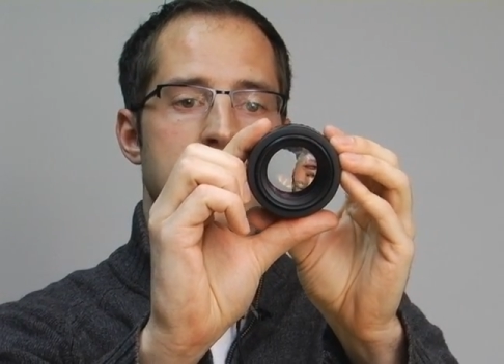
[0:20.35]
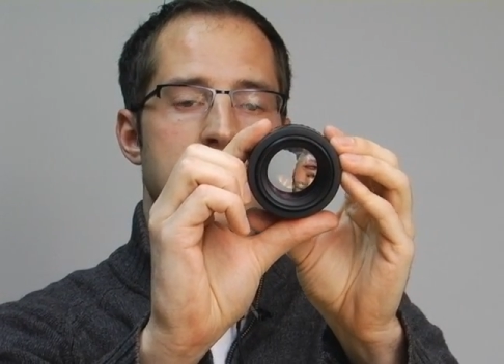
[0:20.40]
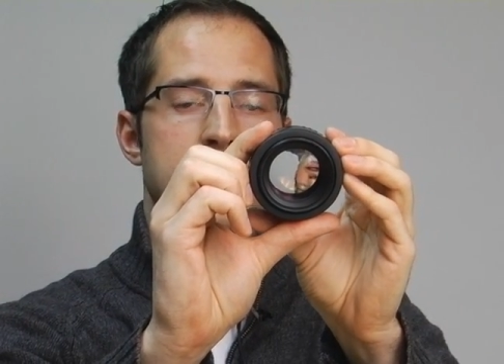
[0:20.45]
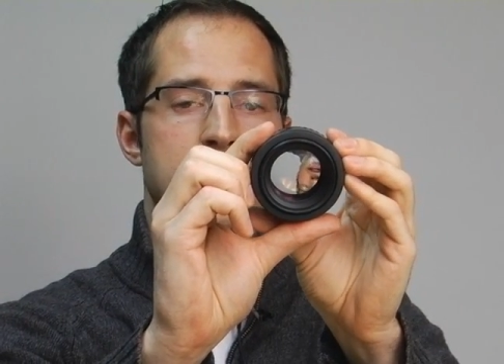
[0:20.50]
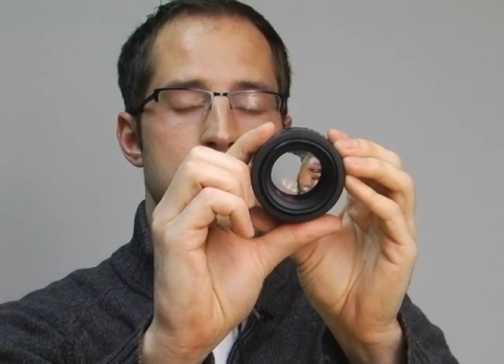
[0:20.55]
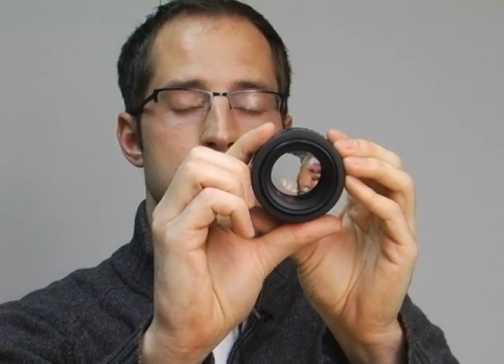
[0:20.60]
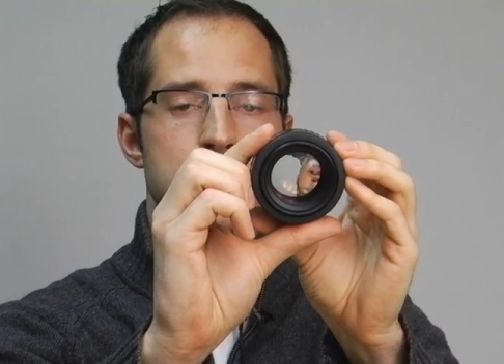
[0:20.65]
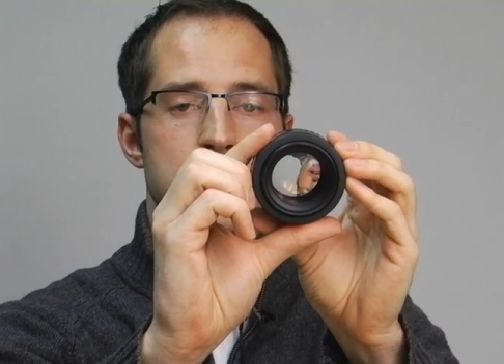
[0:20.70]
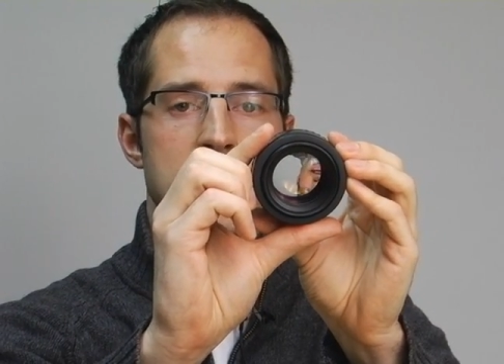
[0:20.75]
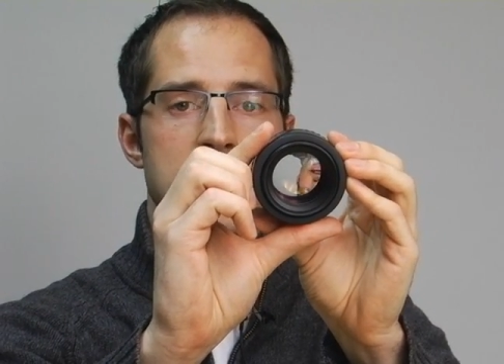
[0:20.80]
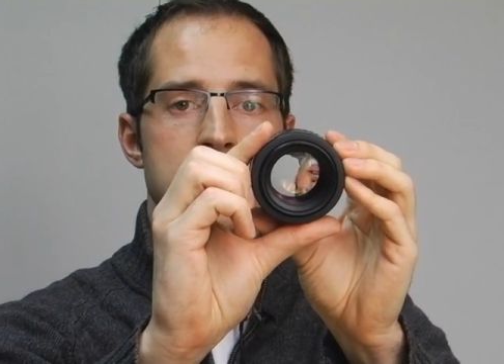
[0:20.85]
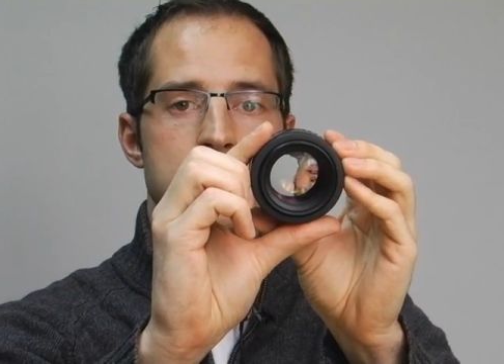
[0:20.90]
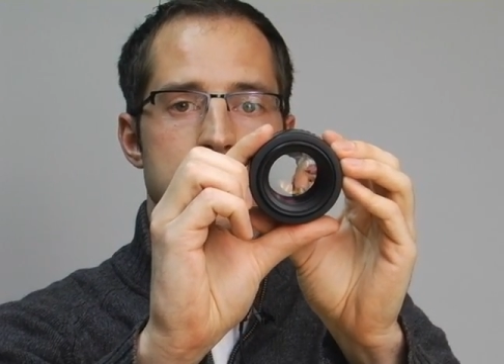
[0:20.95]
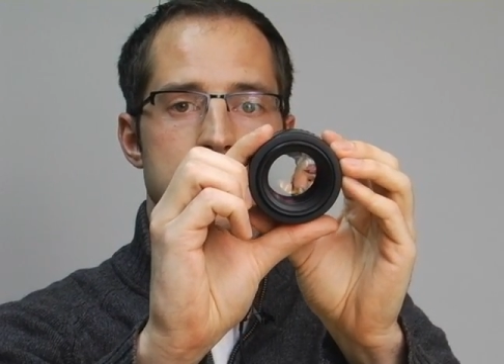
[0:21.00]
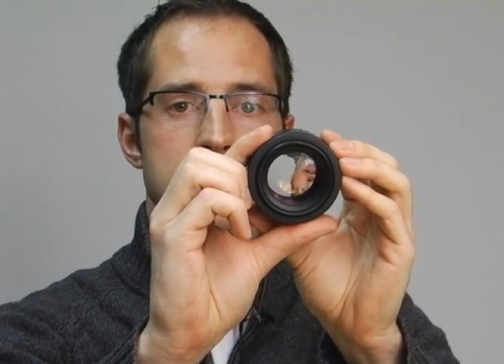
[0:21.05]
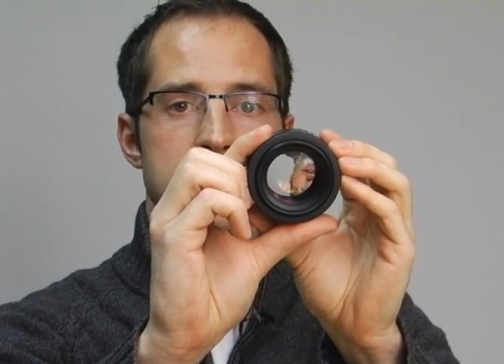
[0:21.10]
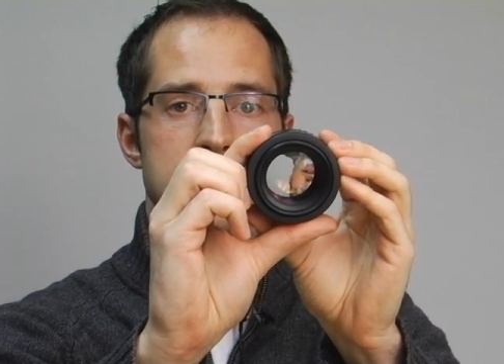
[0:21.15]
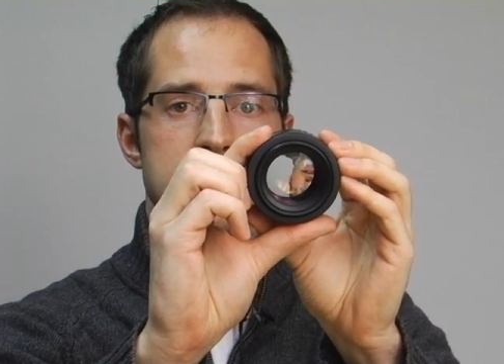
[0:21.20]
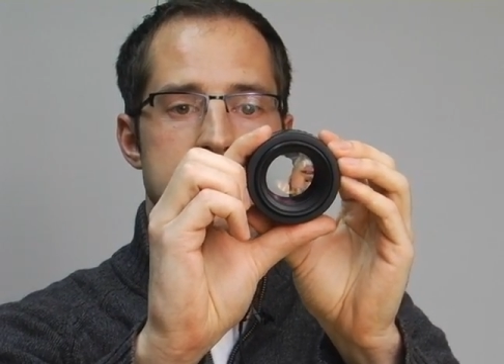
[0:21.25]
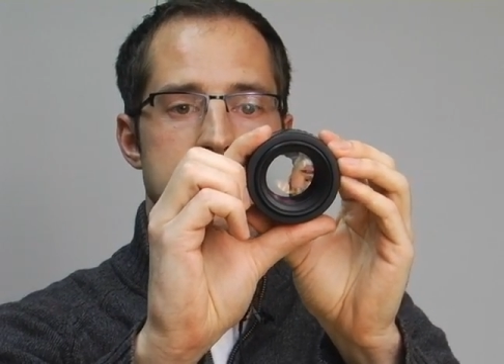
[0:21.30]
I can
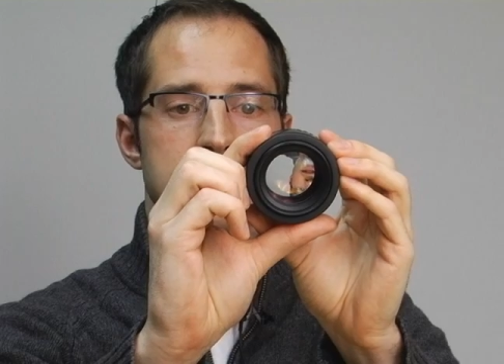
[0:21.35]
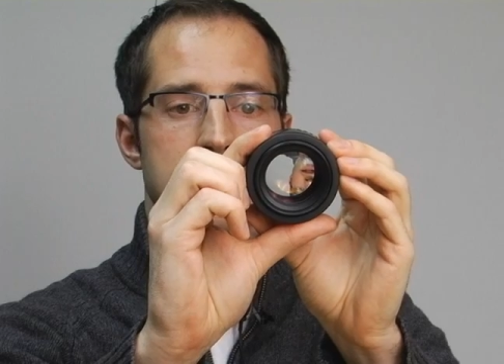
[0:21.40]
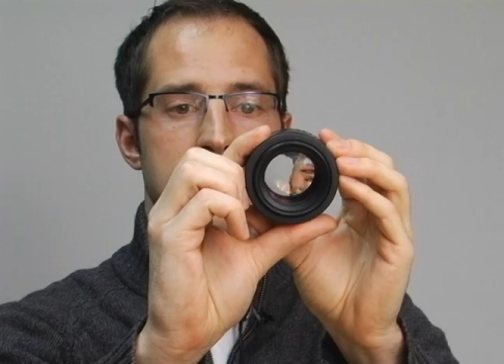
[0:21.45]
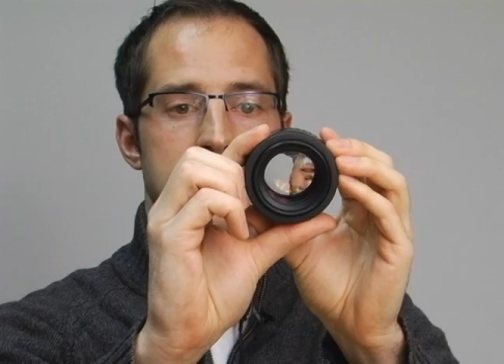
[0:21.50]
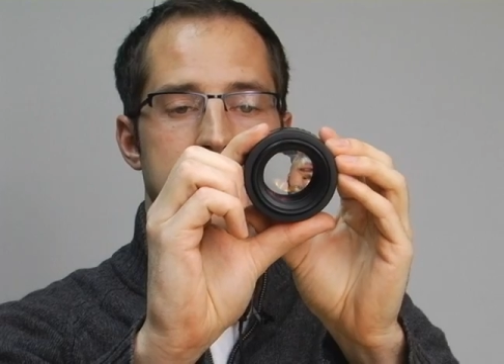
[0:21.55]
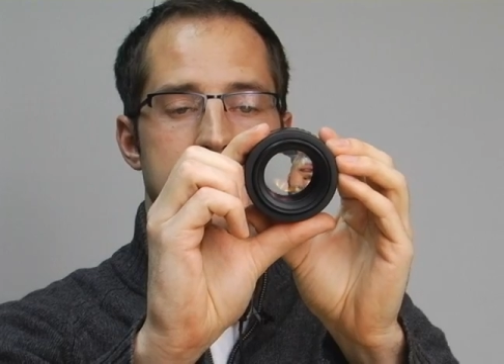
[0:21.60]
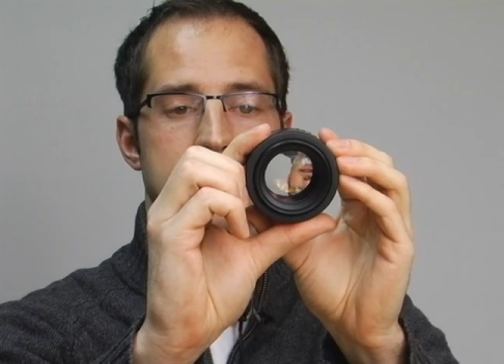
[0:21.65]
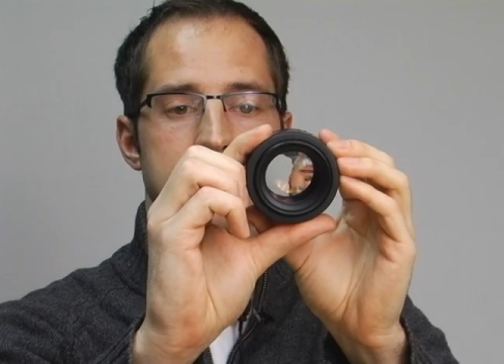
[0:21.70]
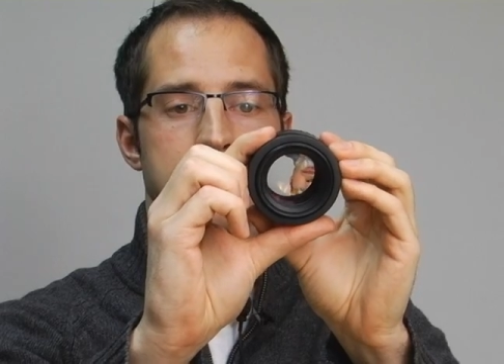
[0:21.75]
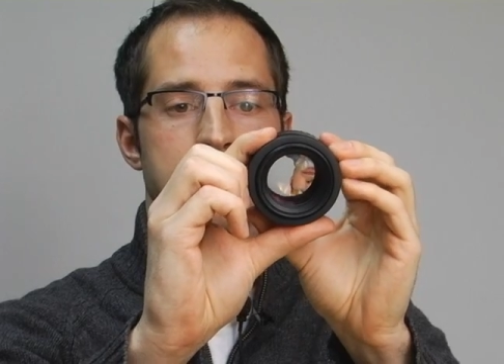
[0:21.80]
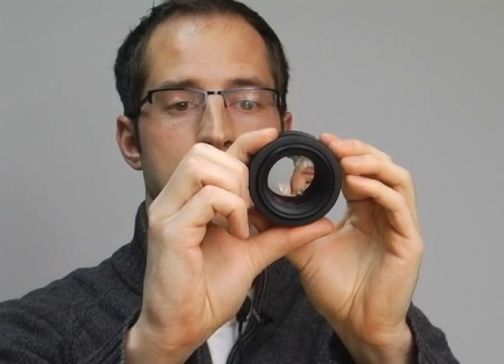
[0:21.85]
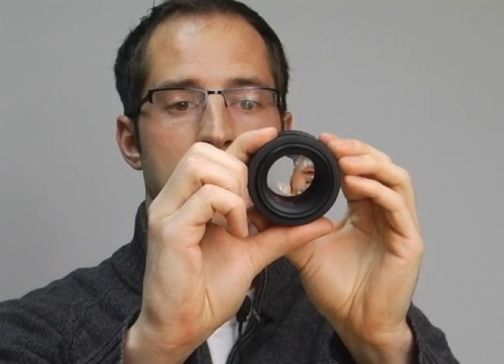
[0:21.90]
change this I can,